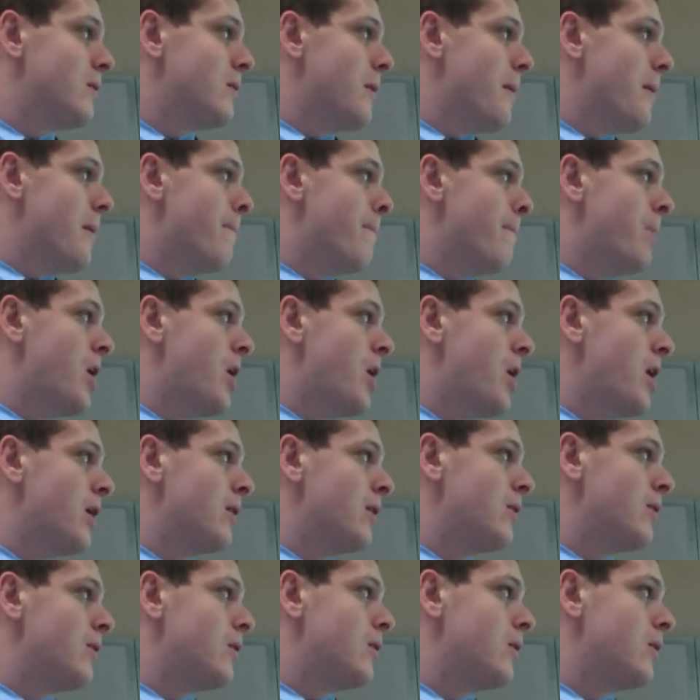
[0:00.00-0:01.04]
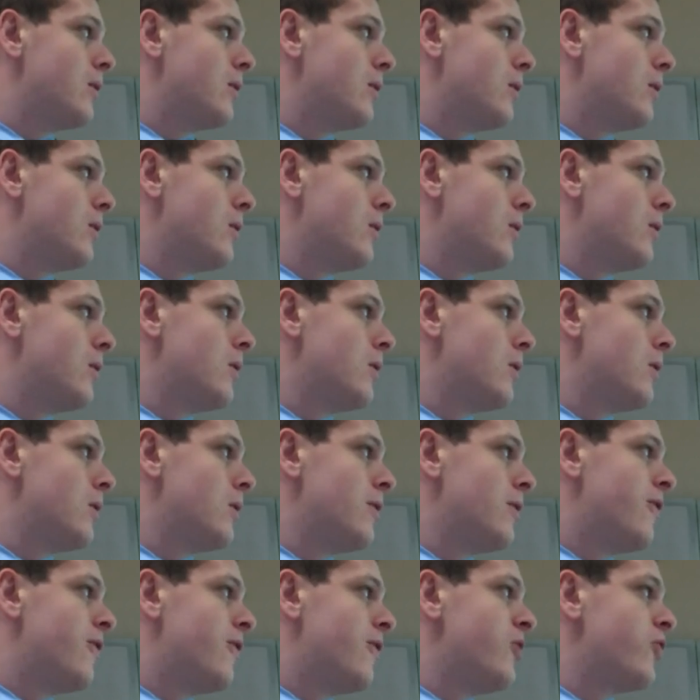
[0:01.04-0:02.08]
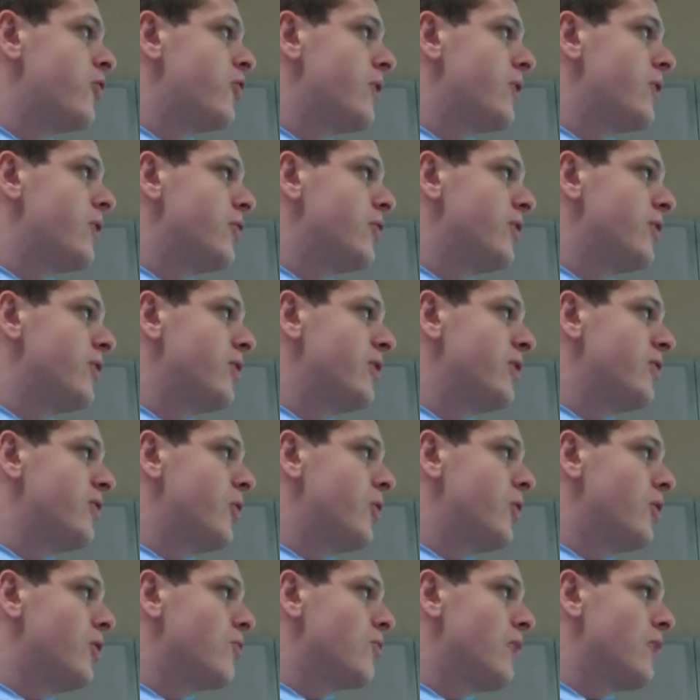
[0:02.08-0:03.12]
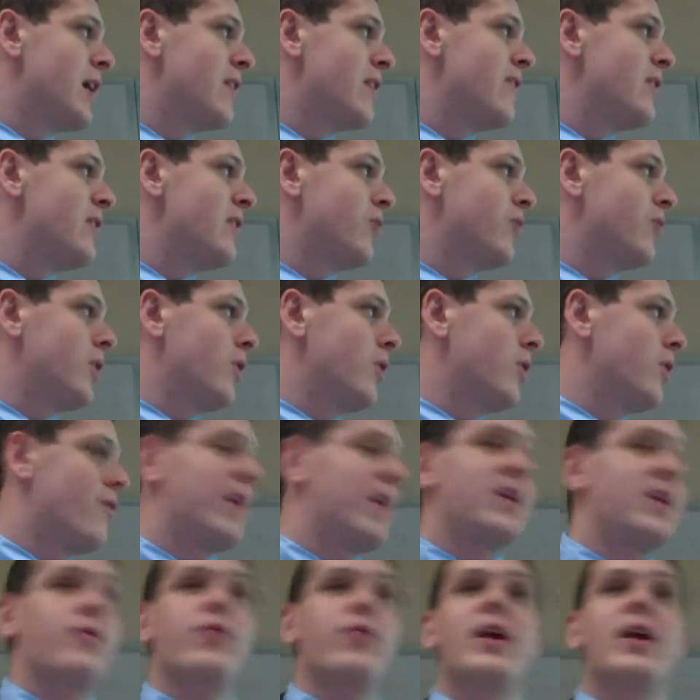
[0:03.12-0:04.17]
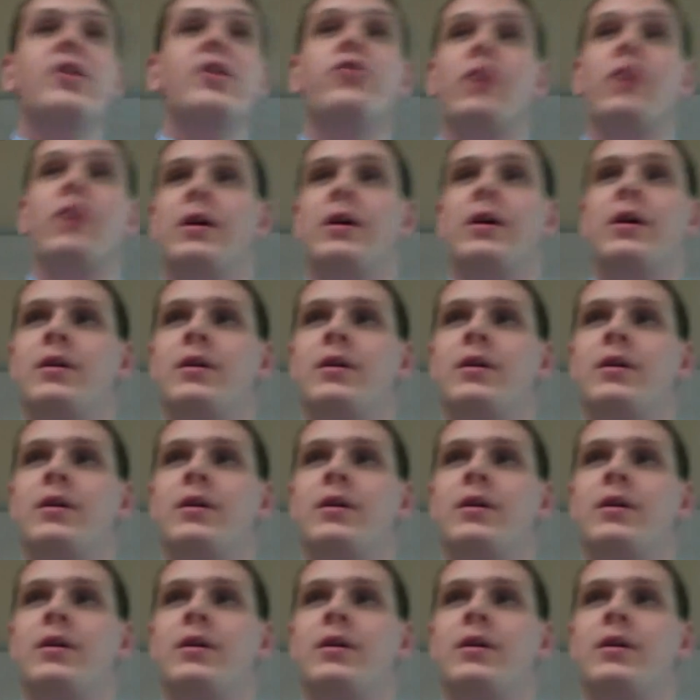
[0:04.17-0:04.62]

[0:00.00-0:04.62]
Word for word: But the future interest is called a right of entry or right of reentry.